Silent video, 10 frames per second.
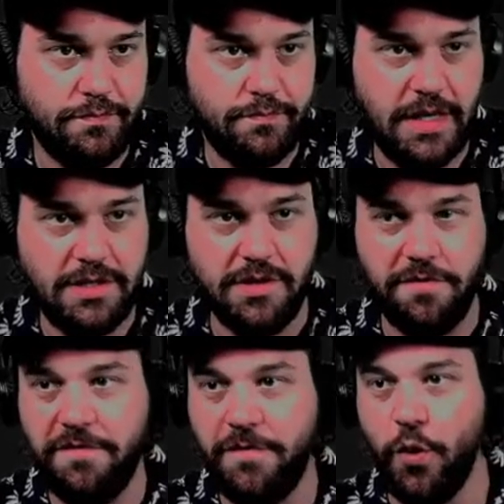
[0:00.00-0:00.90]
It's a
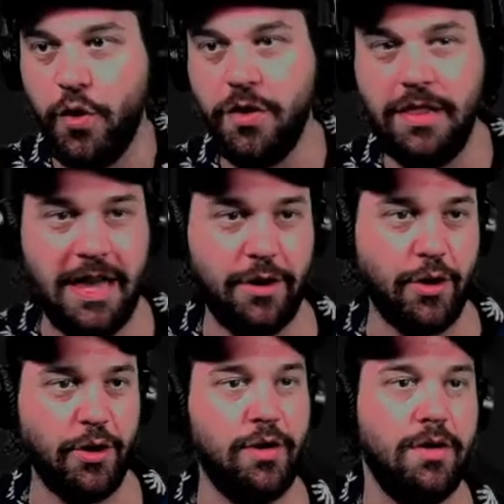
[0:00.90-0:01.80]

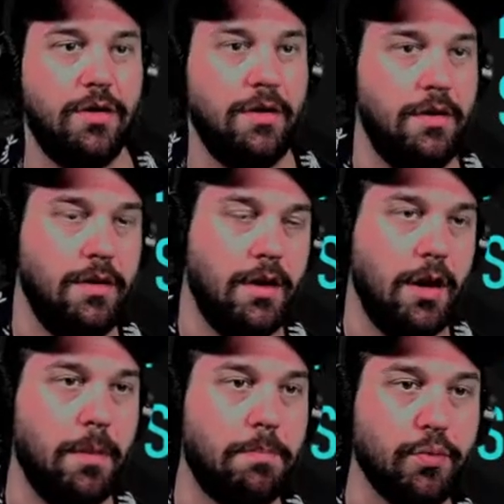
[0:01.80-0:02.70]
4-letter
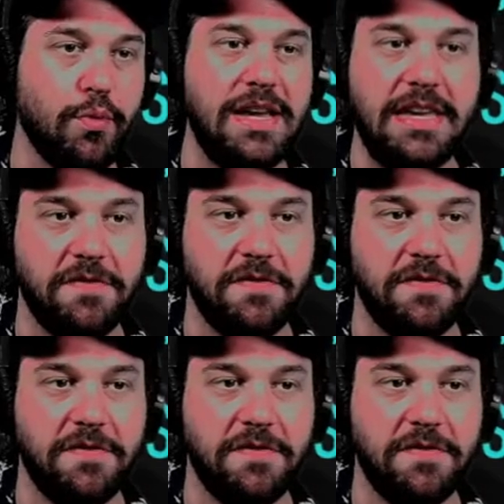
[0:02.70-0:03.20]
abbrev.